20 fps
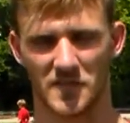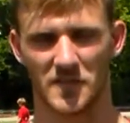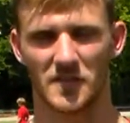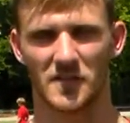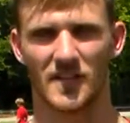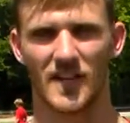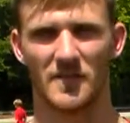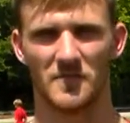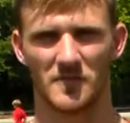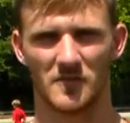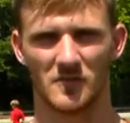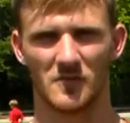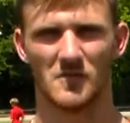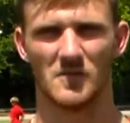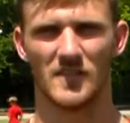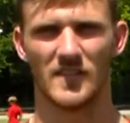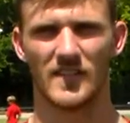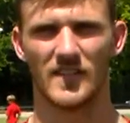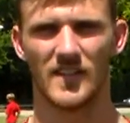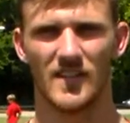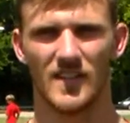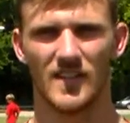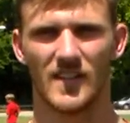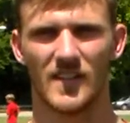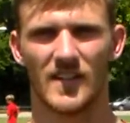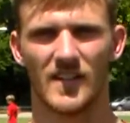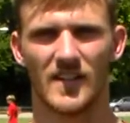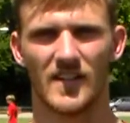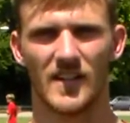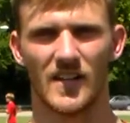Yes, sir, absolutely.
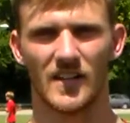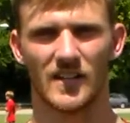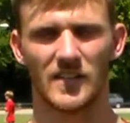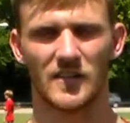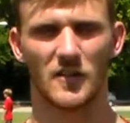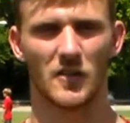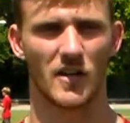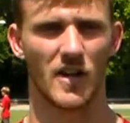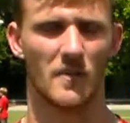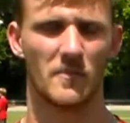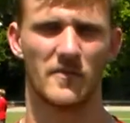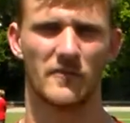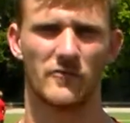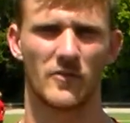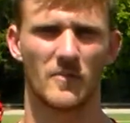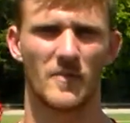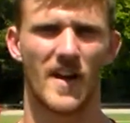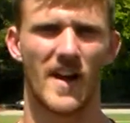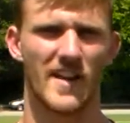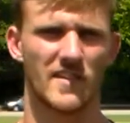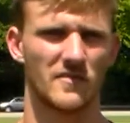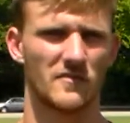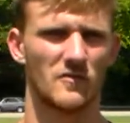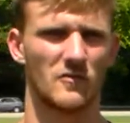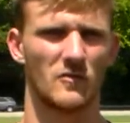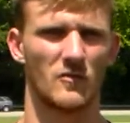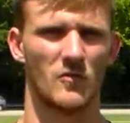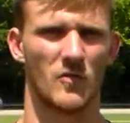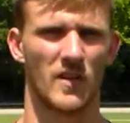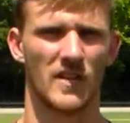Coming from a high
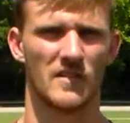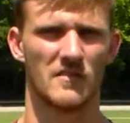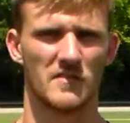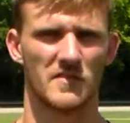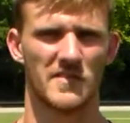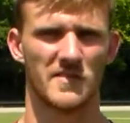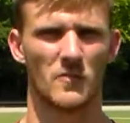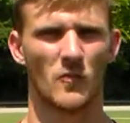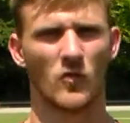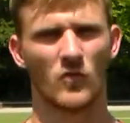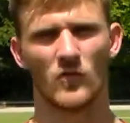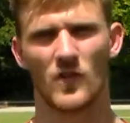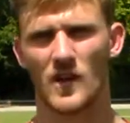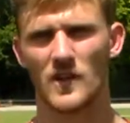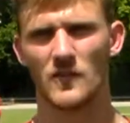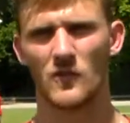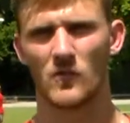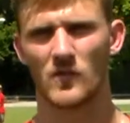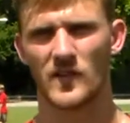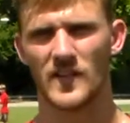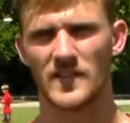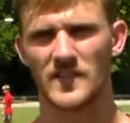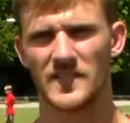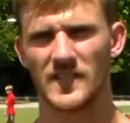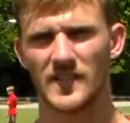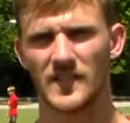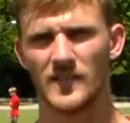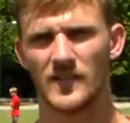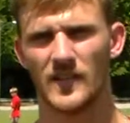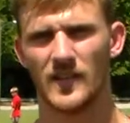school where it was more
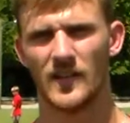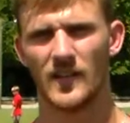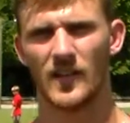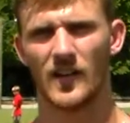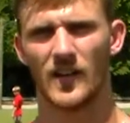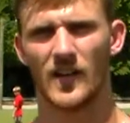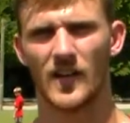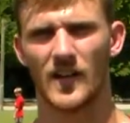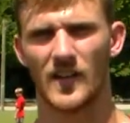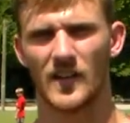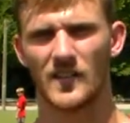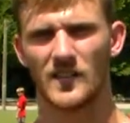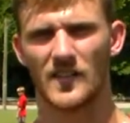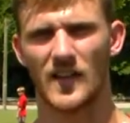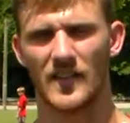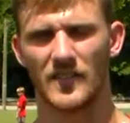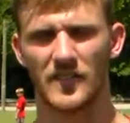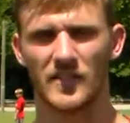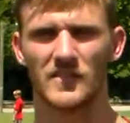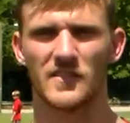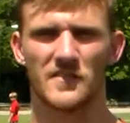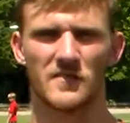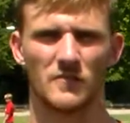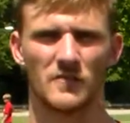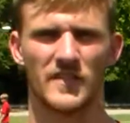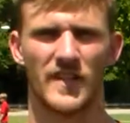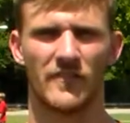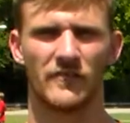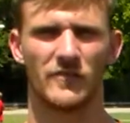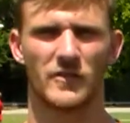run-oriented, I think this
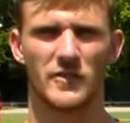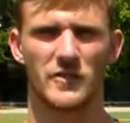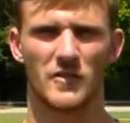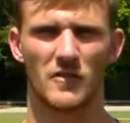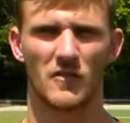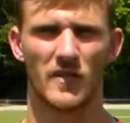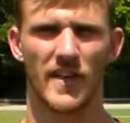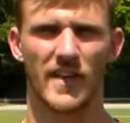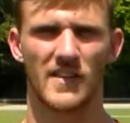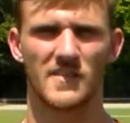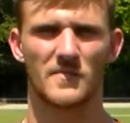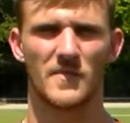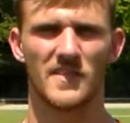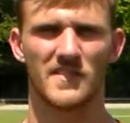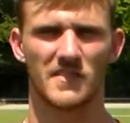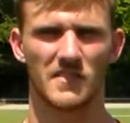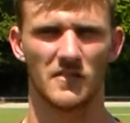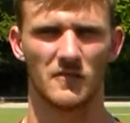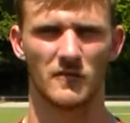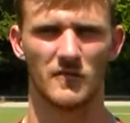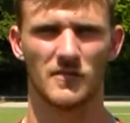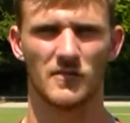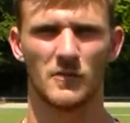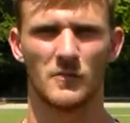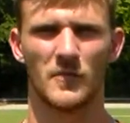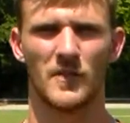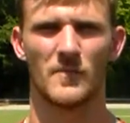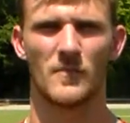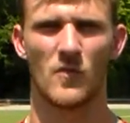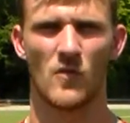will definitely showcase my skills a
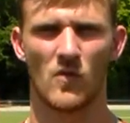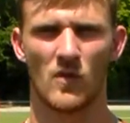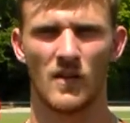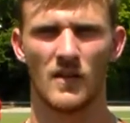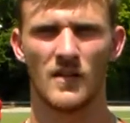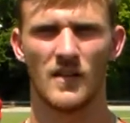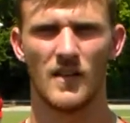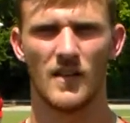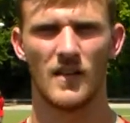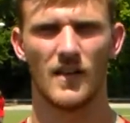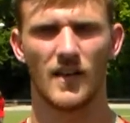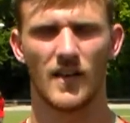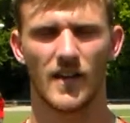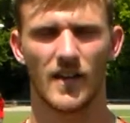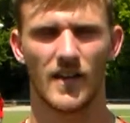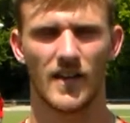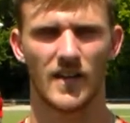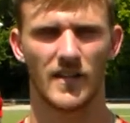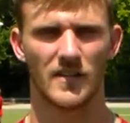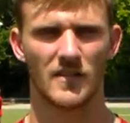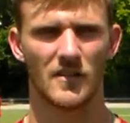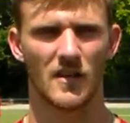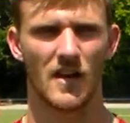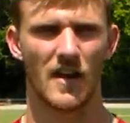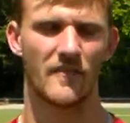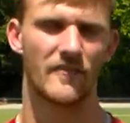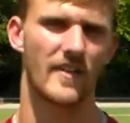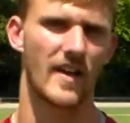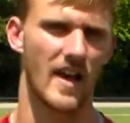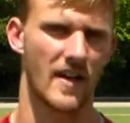little bit more.
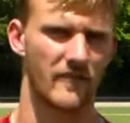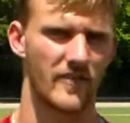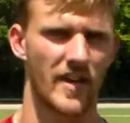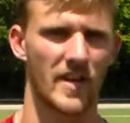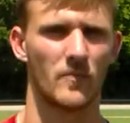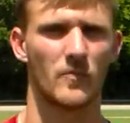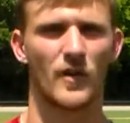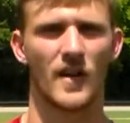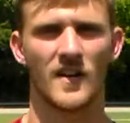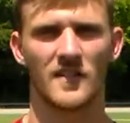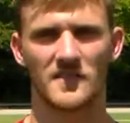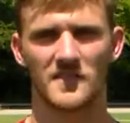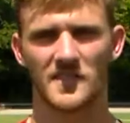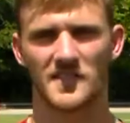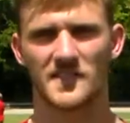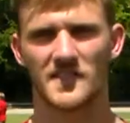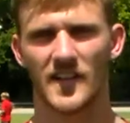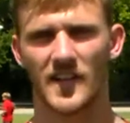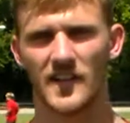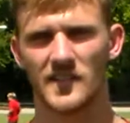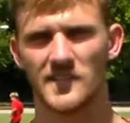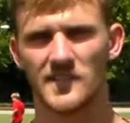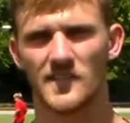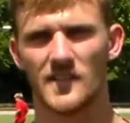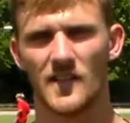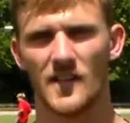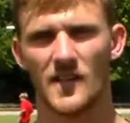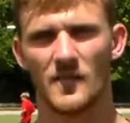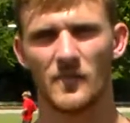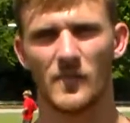I've had prior
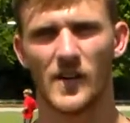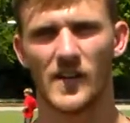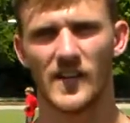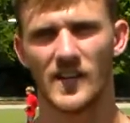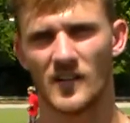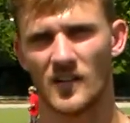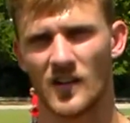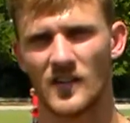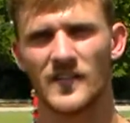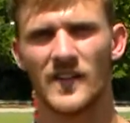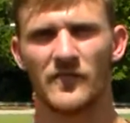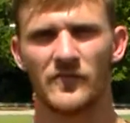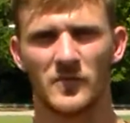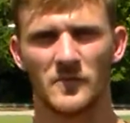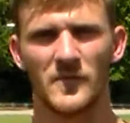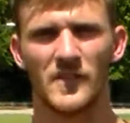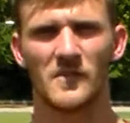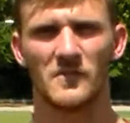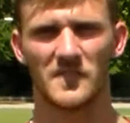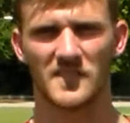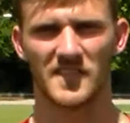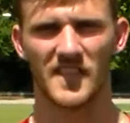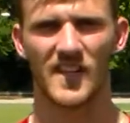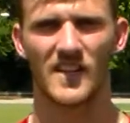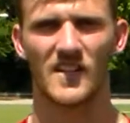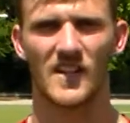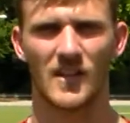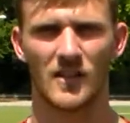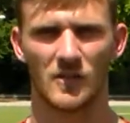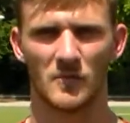success, but here I'll definitely be able to
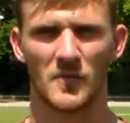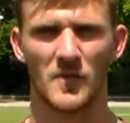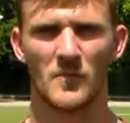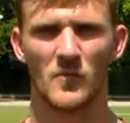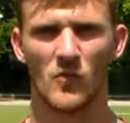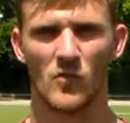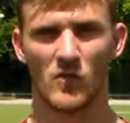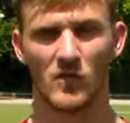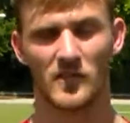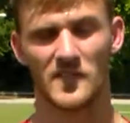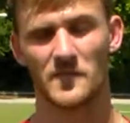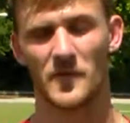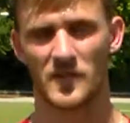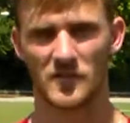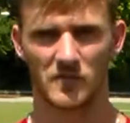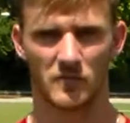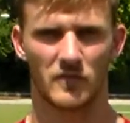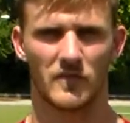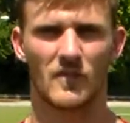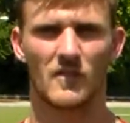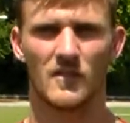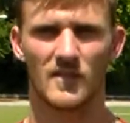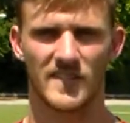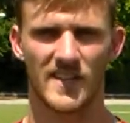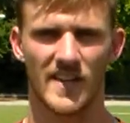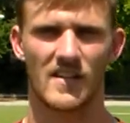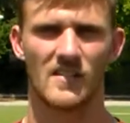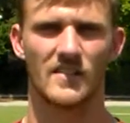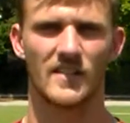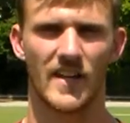stand out a little bit more, especially with all the
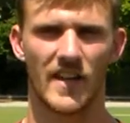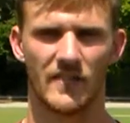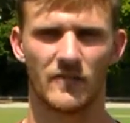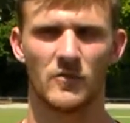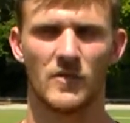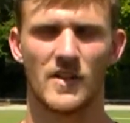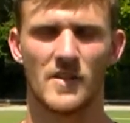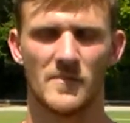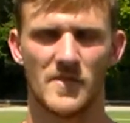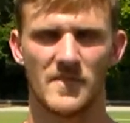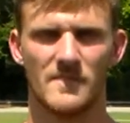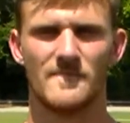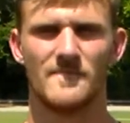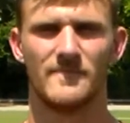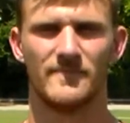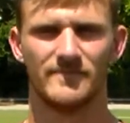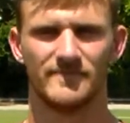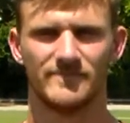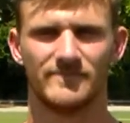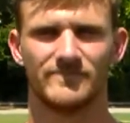talent I have around me.